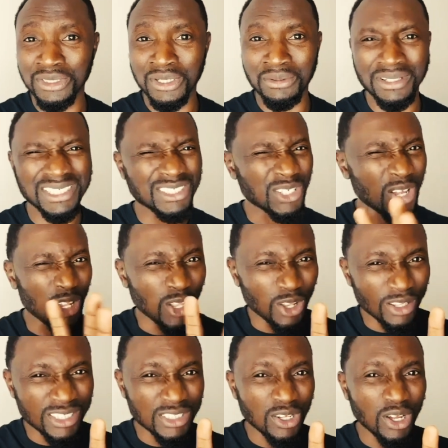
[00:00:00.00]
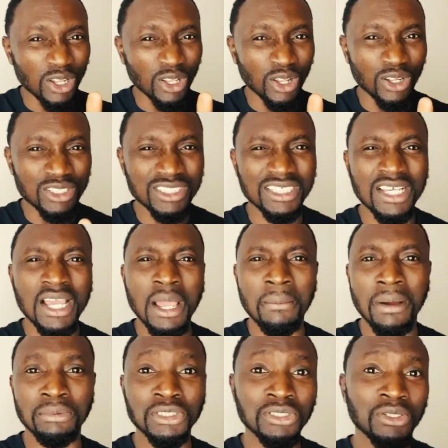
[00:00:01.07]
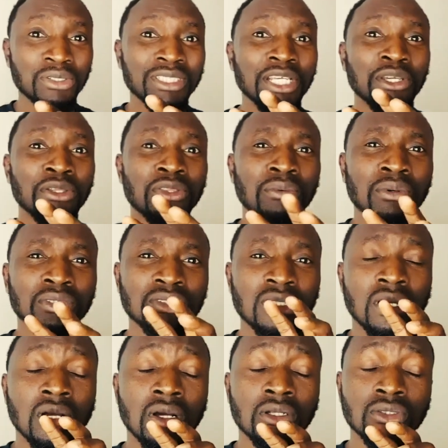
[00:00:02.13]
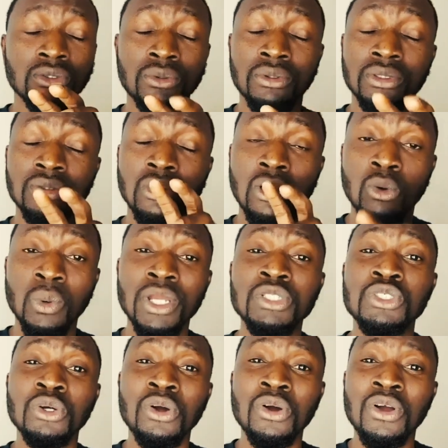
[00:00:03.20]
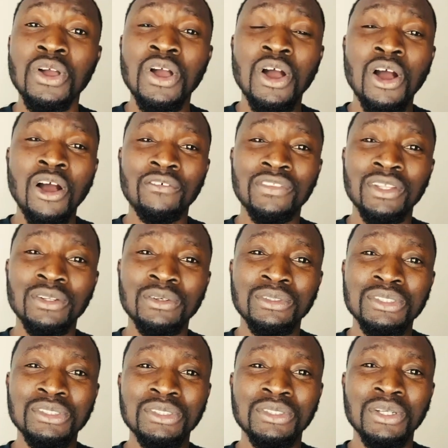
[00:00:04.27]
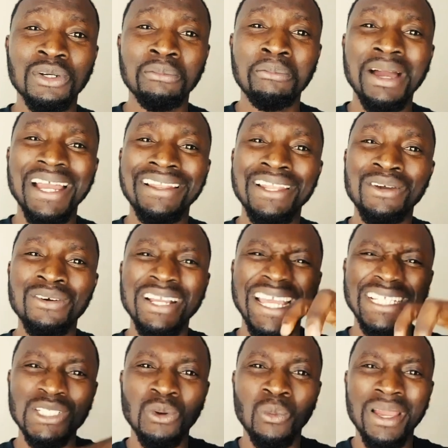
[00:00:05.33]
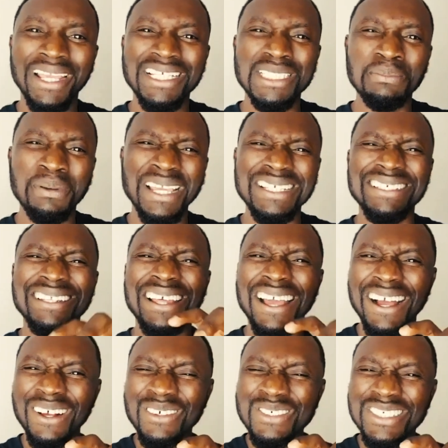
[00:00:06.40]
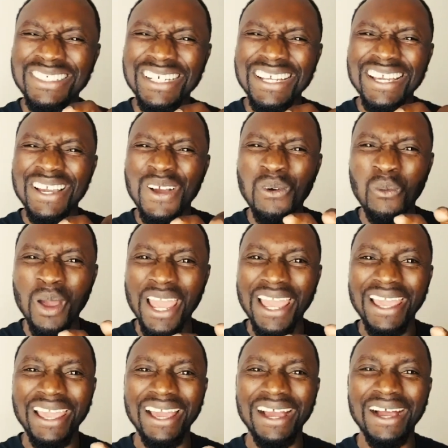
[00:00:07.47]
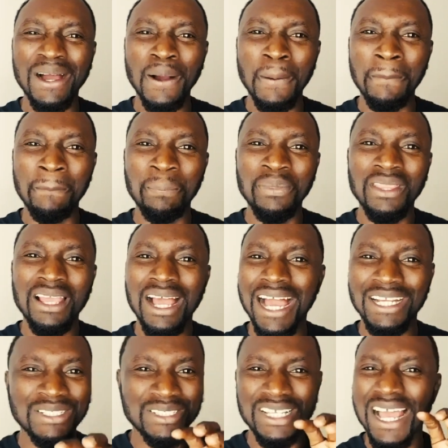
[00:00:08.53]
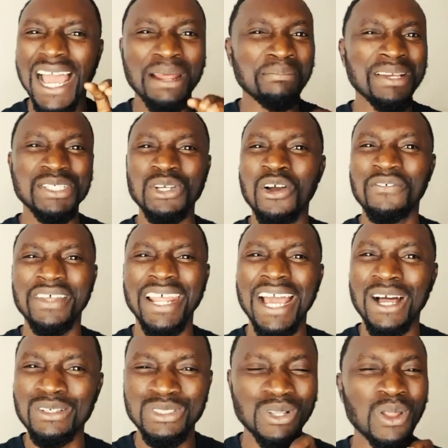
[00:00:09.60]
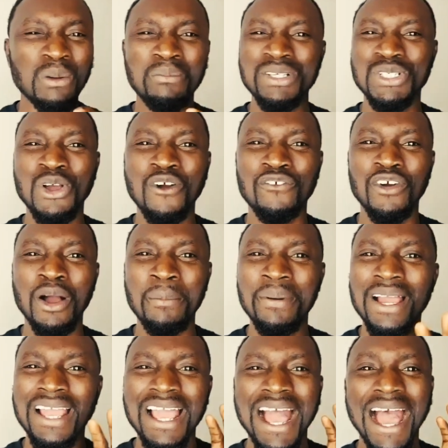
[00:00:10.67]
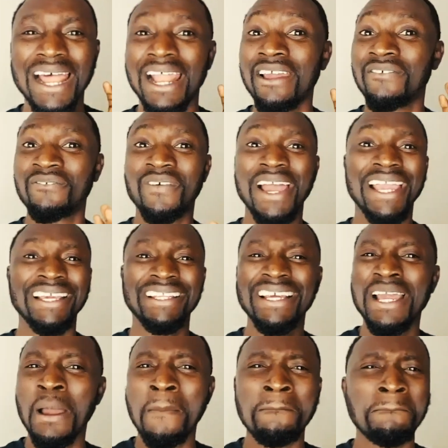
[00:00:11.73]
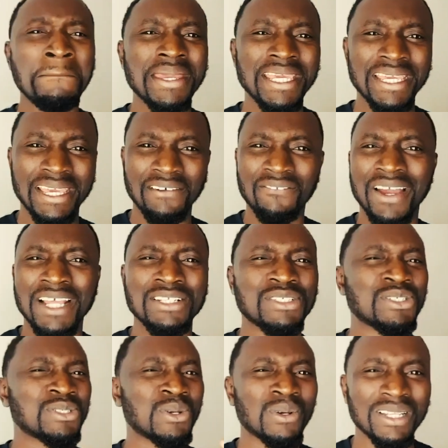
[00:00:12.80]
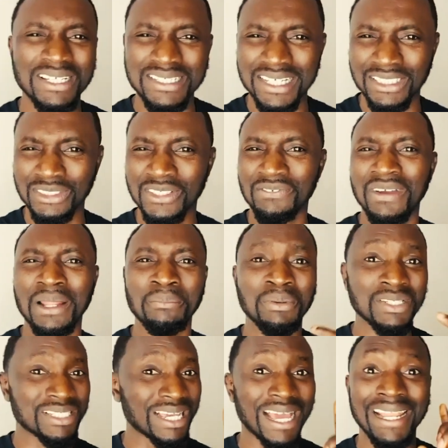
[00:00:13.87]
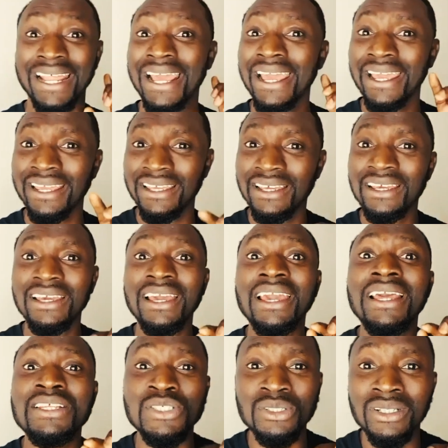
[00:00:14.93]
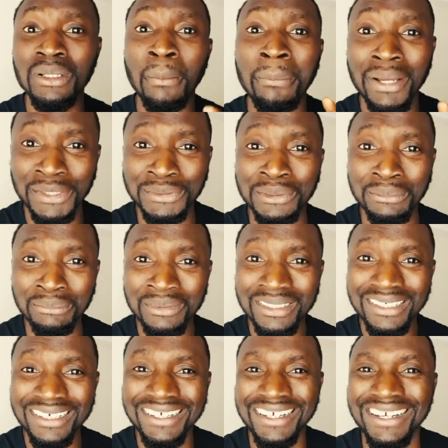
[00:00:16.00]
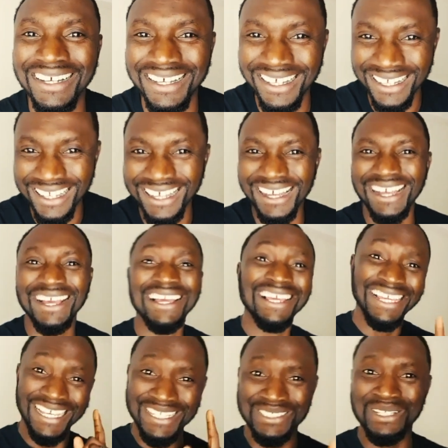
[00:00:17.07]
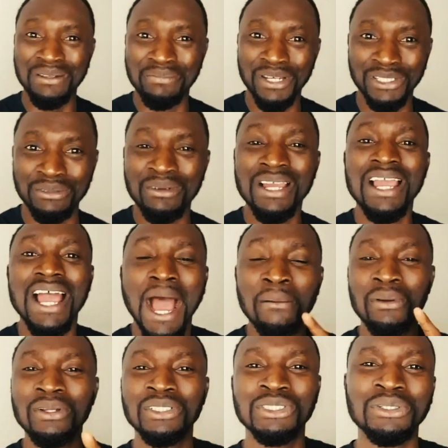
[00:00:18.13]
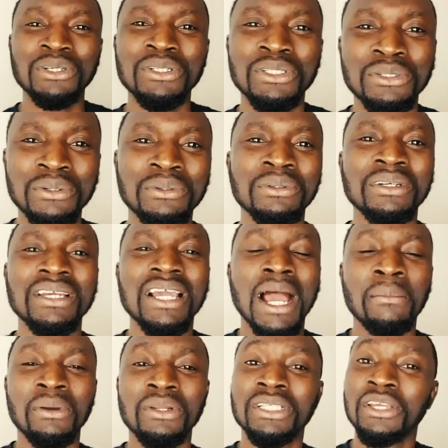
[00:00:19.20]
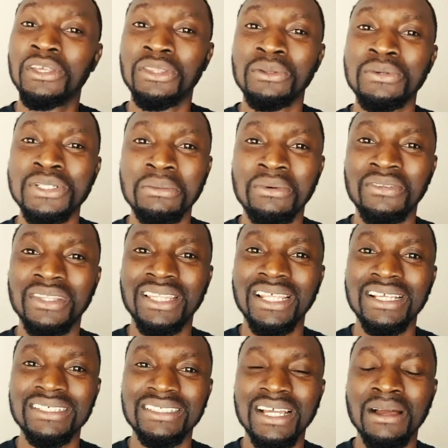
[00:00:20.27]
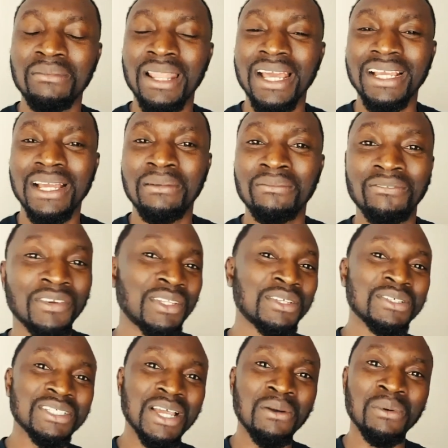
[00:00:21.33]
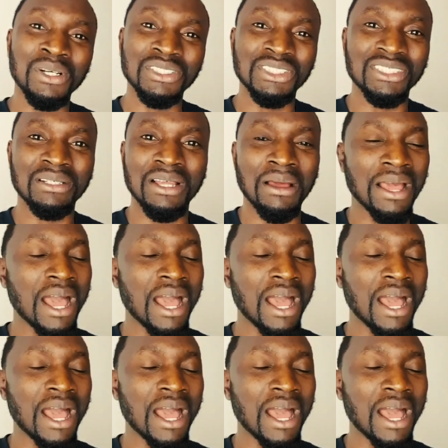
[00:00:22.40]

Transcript: so it's not a lot. I'm just going to take you through a quick tour of the little studio, my little getaway space in the house, where I just hide myself in the house, lock myself up, and I find me. I find solace. I just find peace. And hey, it's not the bedroom. It's not the bedroom. I'm going to take you through some of the things videos I watch.